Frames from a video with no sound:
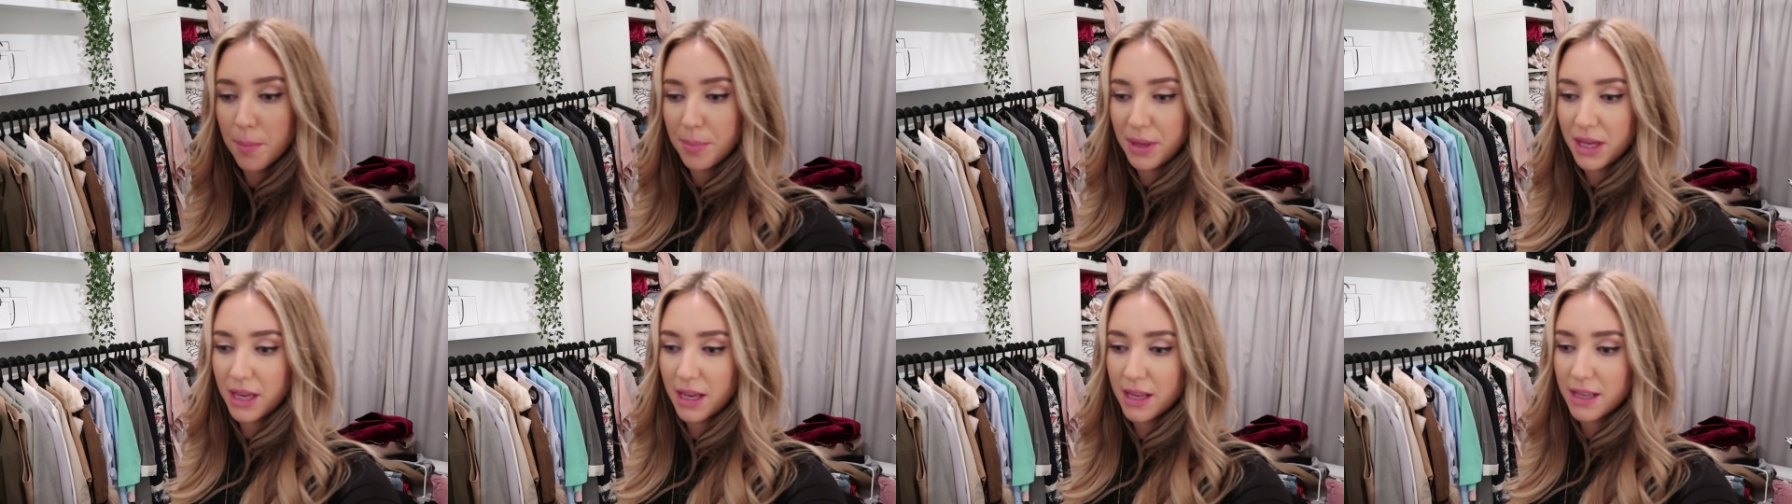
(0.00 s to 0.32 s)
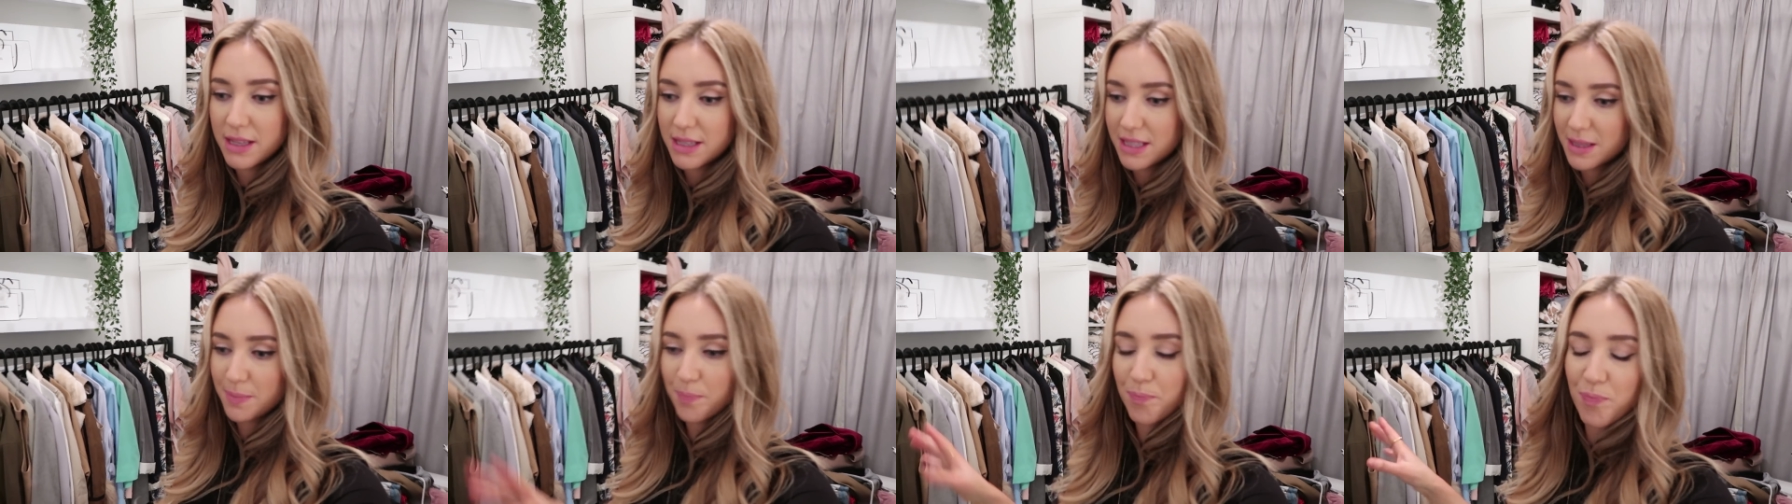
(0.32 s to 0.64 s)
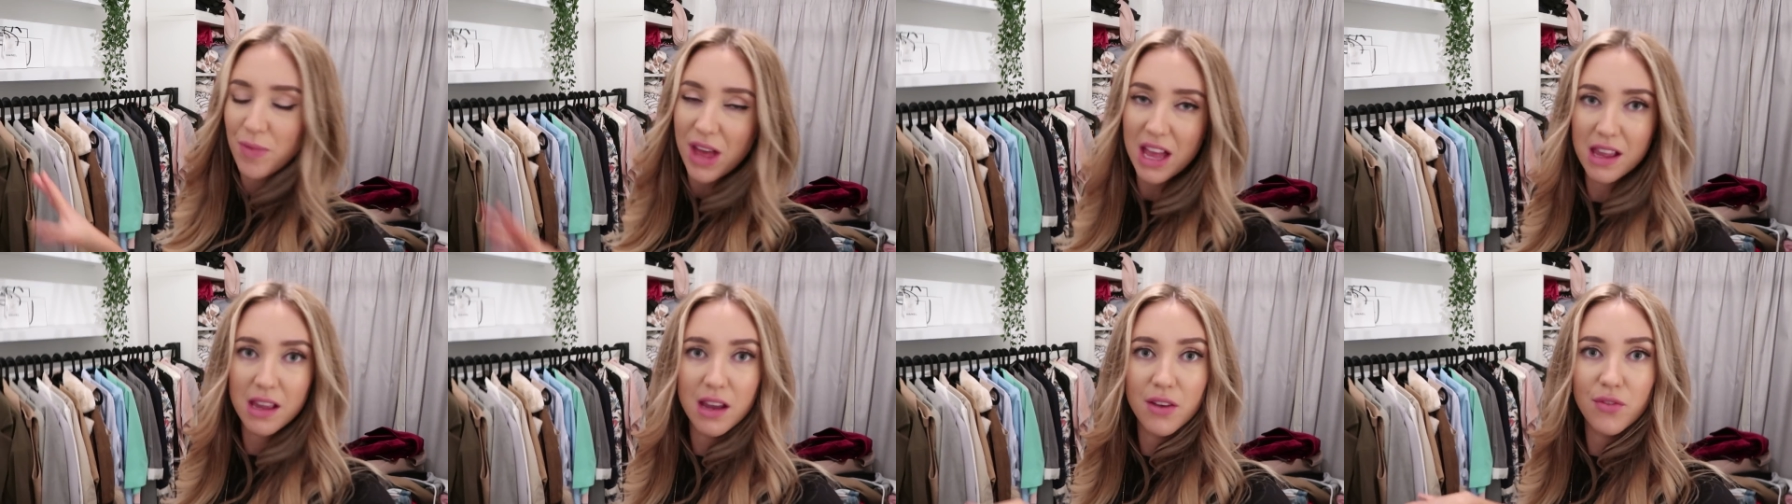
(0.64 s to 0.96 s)
because
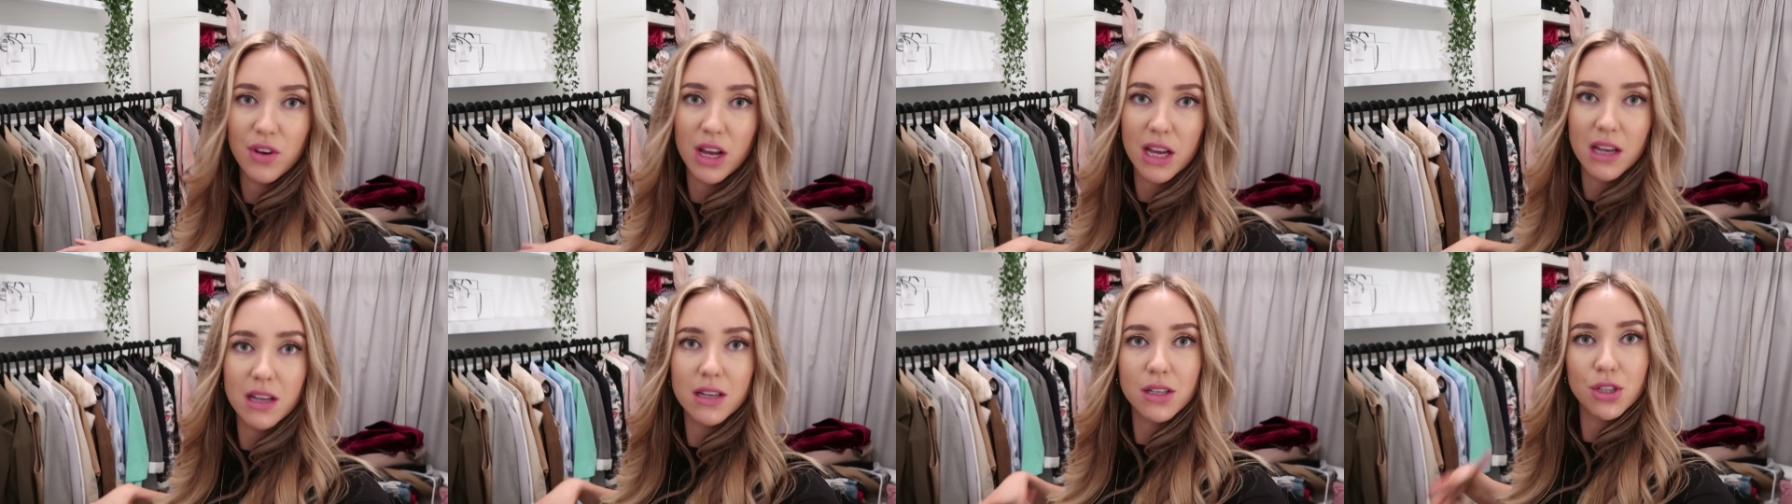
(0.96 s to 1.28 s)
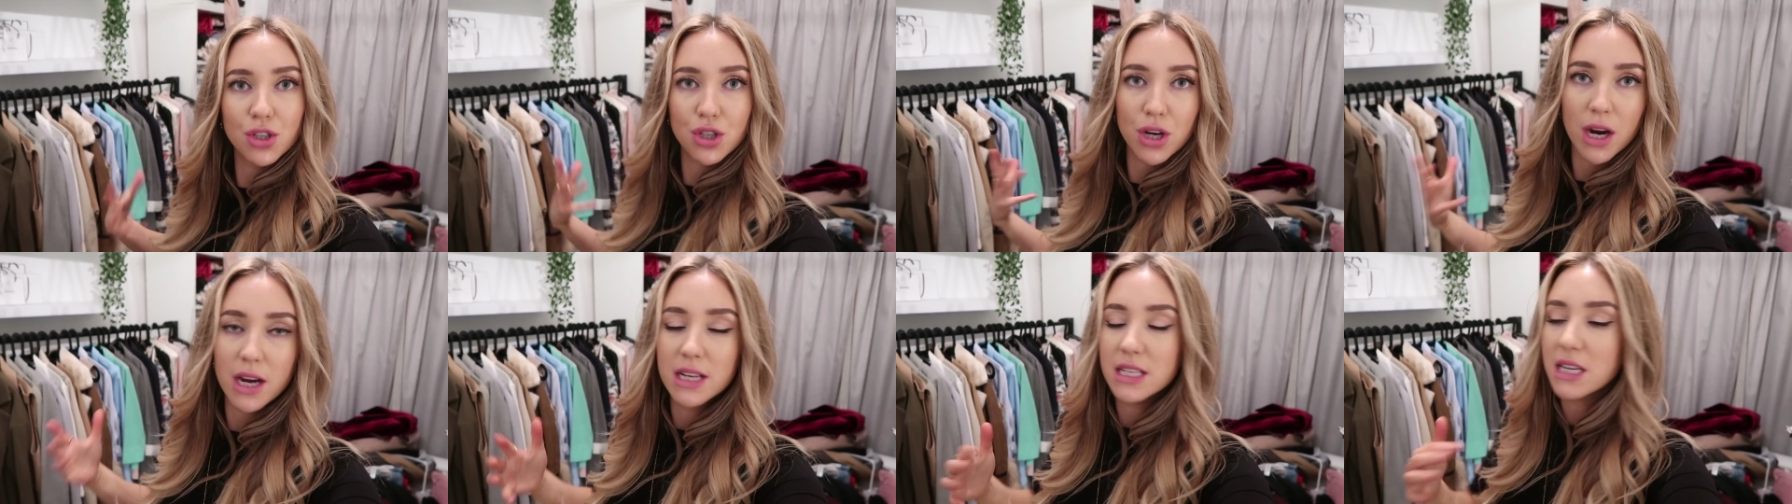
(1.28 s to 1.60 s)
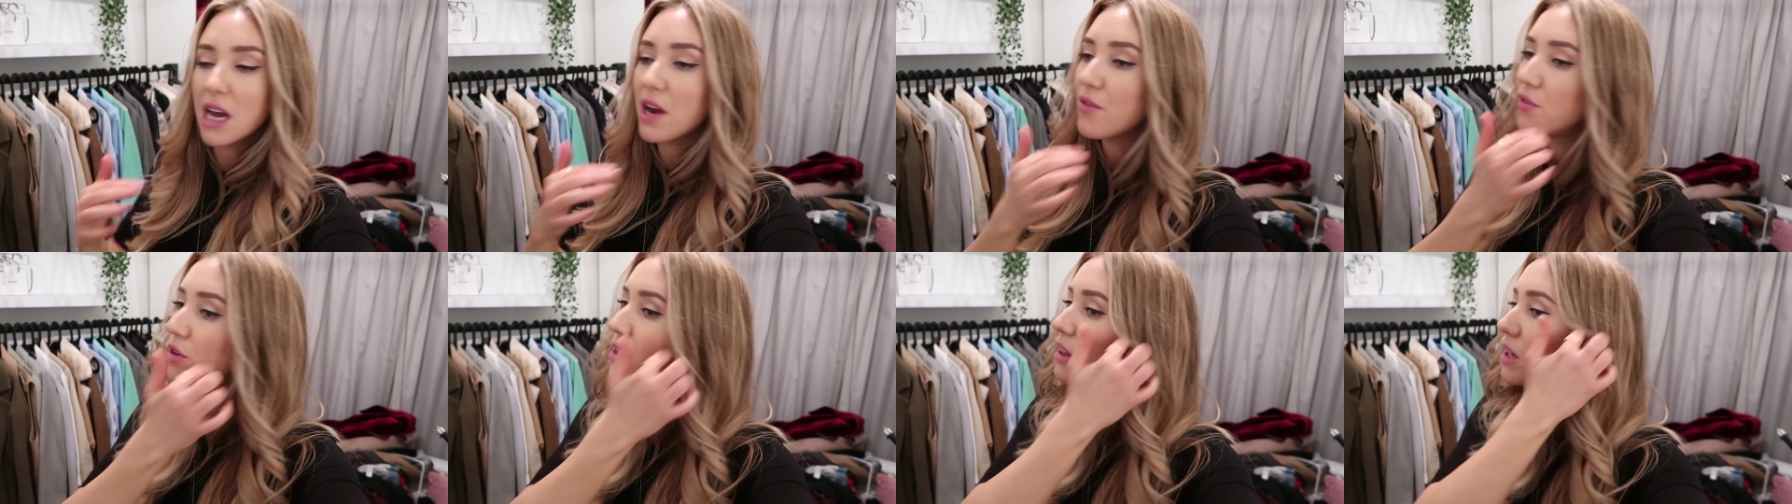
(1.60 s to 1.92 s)
then I've like
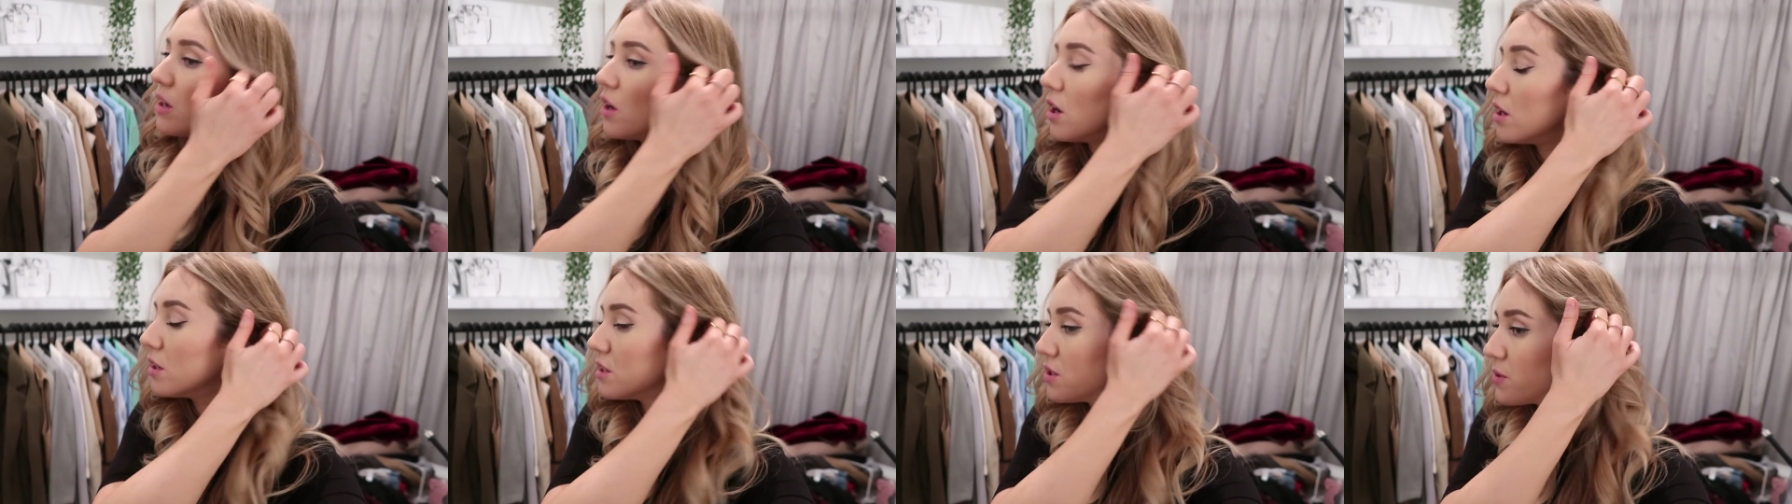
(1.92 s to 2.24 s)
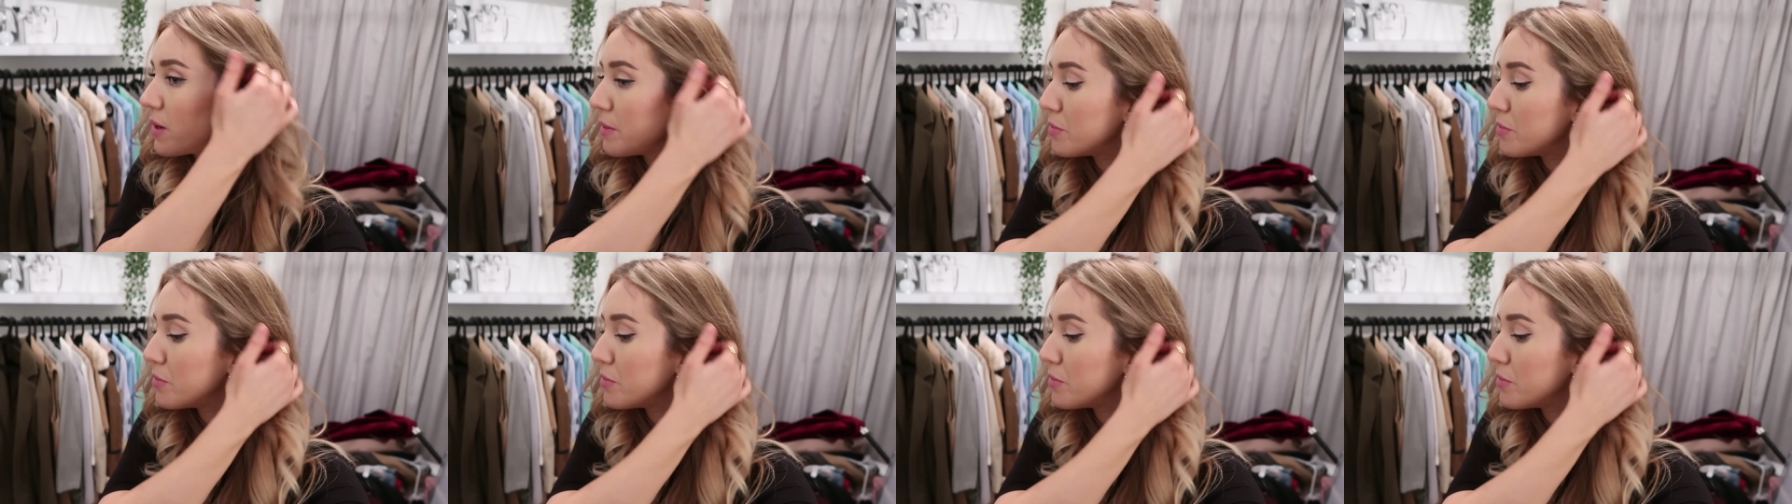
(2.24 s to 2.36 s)
tried everything on.